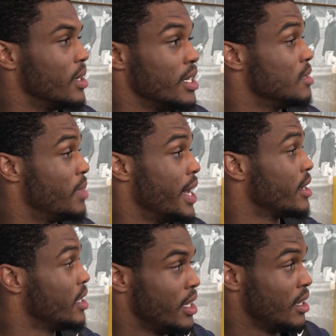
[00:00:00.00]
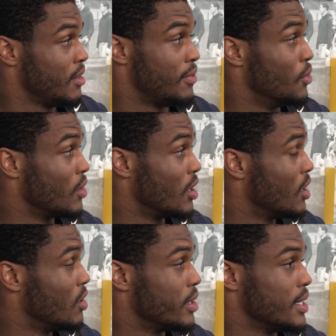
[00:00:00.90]
But he's back full
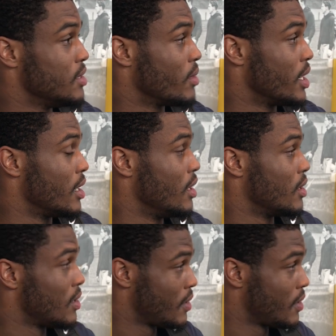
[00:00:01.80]
go, and he's ready to go.